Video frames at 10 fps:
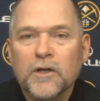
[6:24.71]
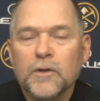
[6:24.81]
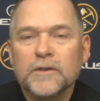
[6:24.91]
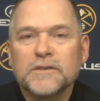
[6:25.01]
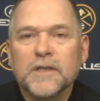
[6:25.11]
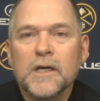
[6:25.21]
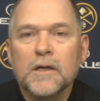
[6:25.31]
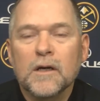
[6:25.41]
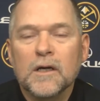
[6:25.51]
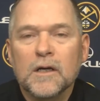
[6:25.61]
you could say
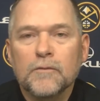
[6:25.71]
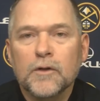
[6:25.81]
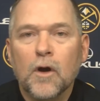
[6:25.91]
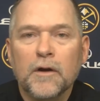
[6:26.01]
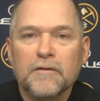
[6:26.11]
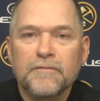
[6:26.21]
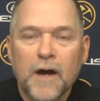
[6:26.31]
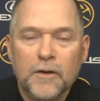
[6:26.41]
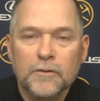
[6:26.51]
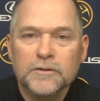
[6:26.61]
regarding
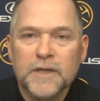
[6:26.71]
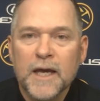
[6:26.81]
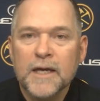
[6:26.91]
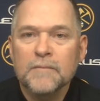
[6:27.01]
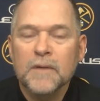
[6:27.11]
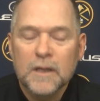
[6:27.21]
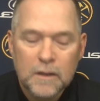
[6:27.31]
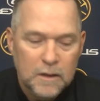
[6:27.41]
Faku's game